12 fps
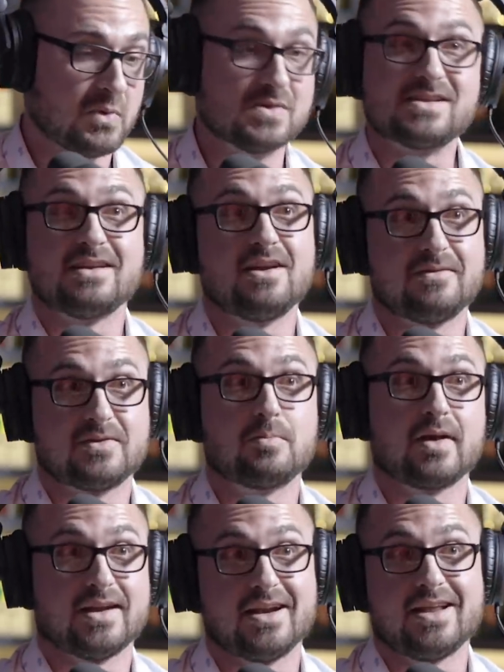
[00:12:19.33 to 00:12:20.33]
was enough to
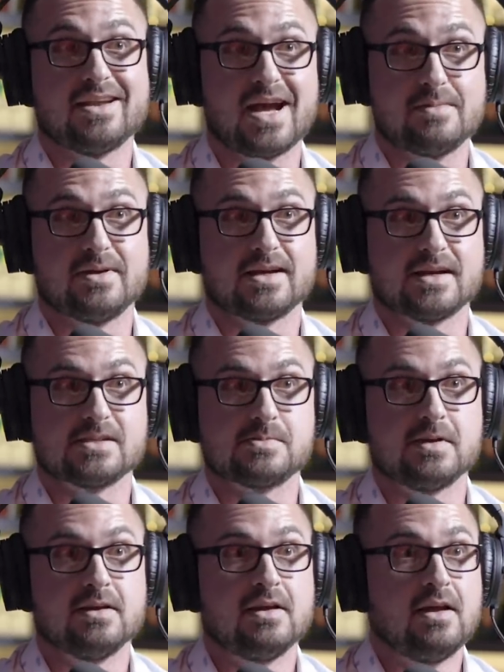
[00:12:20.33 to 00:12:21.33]
bring an indictment
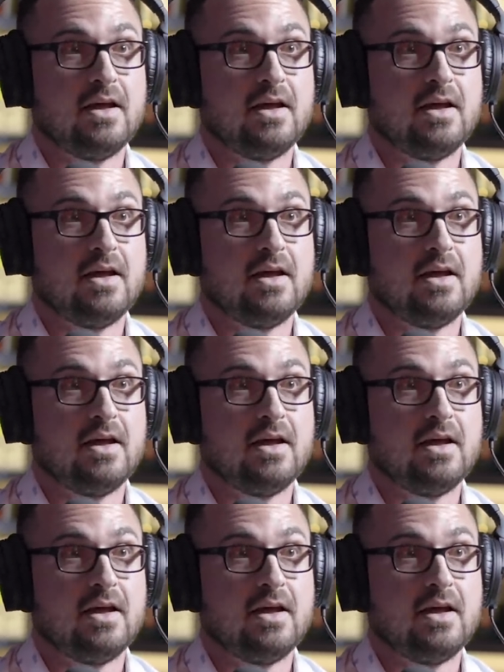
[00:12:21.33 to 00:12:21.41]
against me.